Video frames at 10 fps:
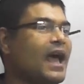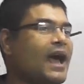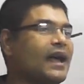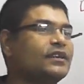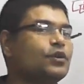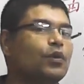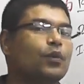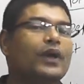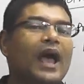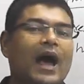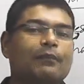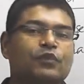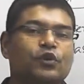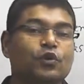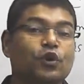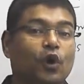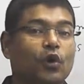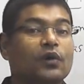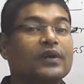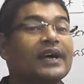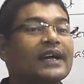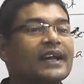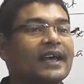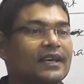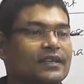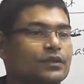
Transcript: and we have to know ray.